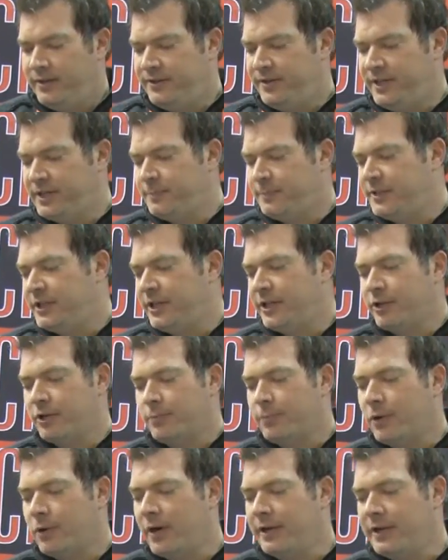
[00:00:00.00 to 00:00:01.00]
This particular
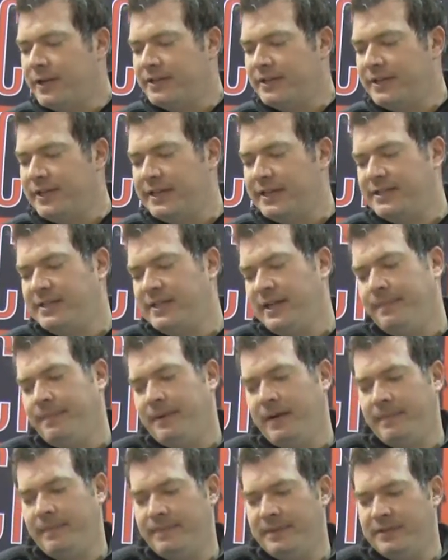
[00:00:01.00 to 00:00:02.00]
product, the next step
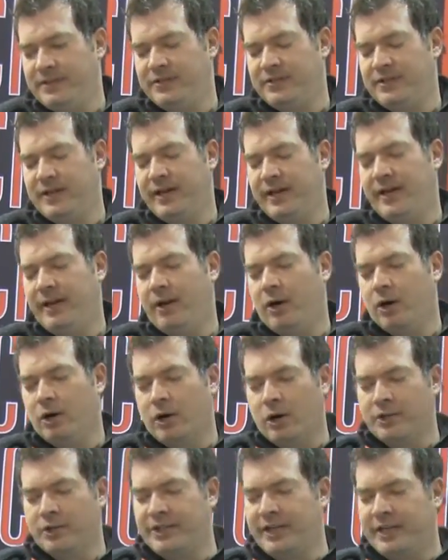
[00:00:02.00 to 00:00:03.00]
up is uh,
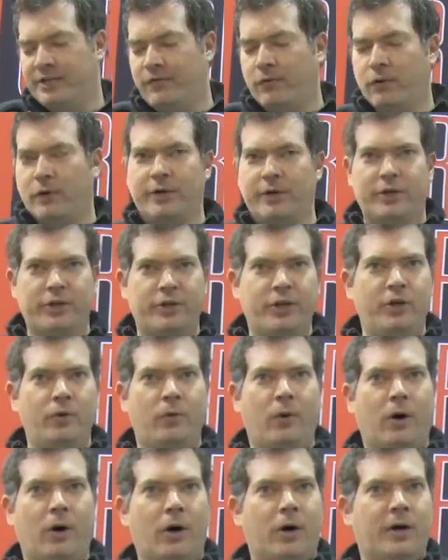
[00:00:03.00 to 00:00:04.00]
our RTX 400
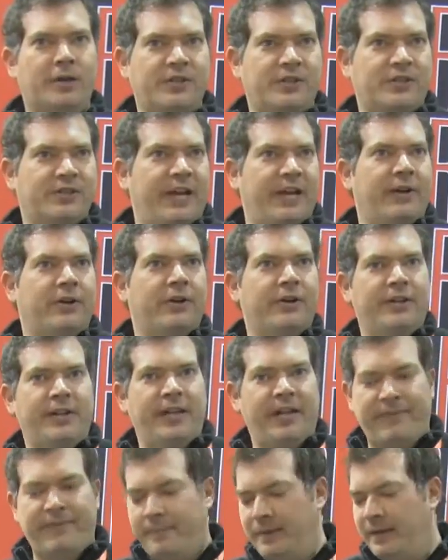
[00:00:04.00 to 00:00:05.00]
QR. It's a standard in
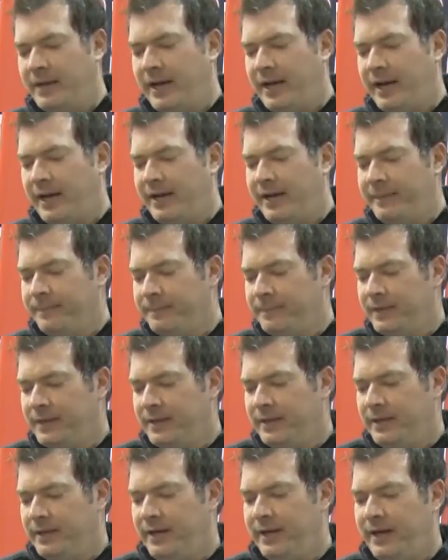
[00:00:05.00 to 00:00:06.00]
the FBI.
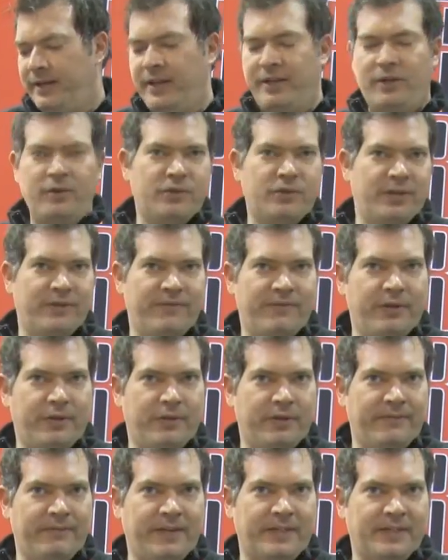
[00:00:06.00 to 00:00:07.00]
Uh, they use it in
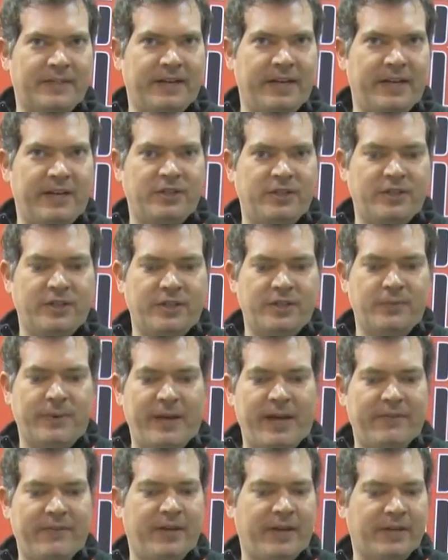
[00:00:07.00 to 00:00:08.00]
field investigations.
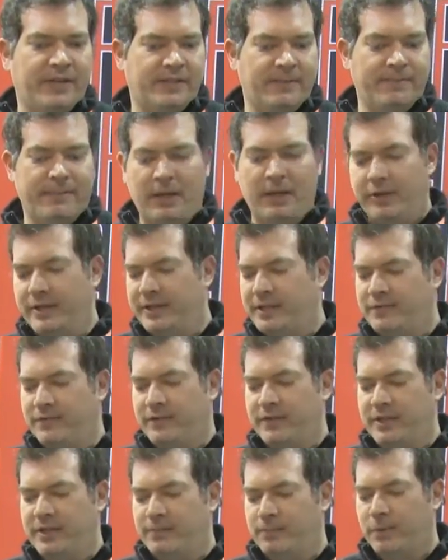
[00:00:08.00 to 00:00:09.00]
We have custom Pelicans
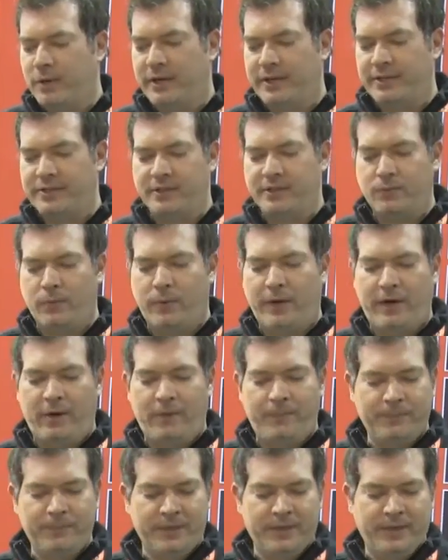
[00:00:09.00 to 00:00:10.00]
for these products as
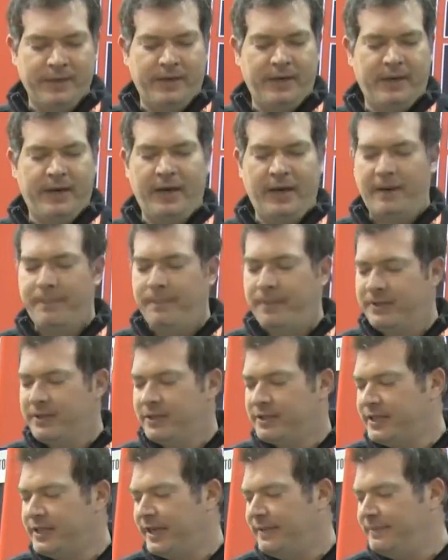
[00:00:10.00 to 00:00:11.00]
well. Uh, but
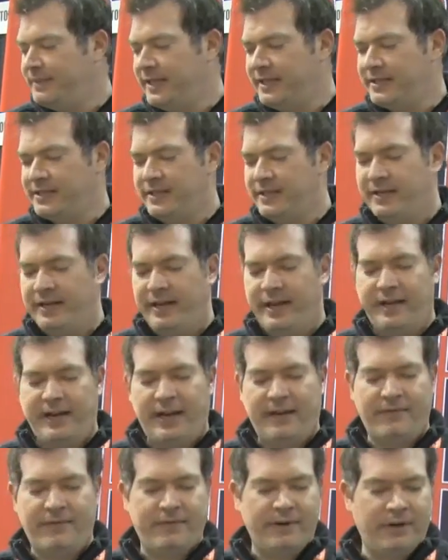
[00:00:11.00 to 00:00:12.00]
they're time tested and
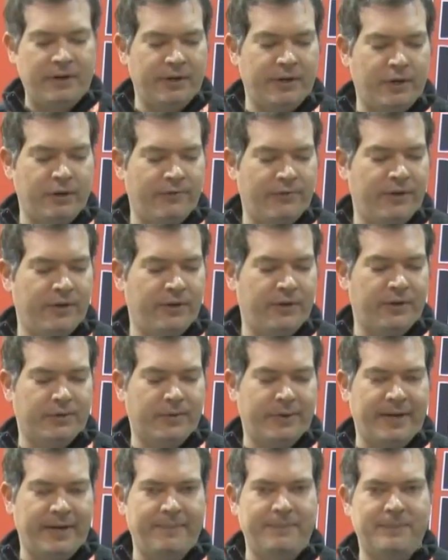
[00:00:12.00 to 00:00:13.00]
have a very low failure
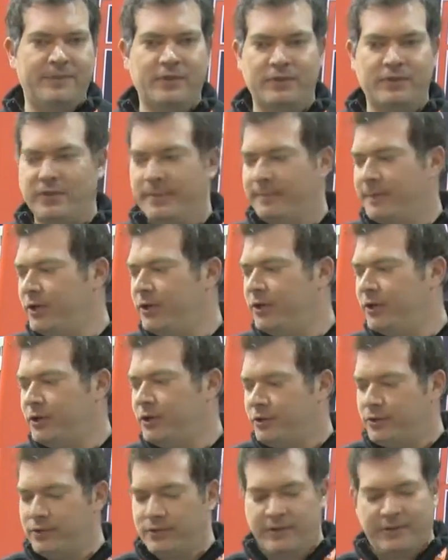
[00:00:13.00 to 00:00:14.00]
rate. So something you can
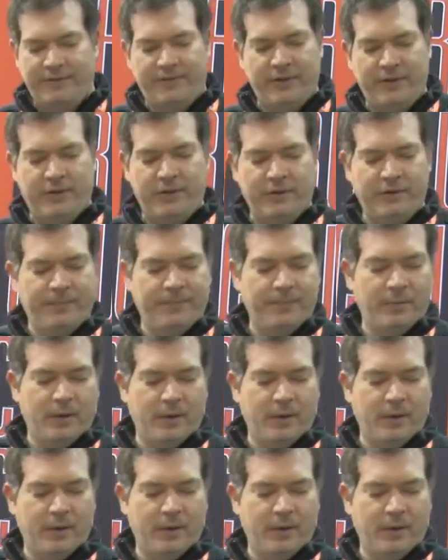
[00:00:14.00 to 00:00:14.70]
use in the field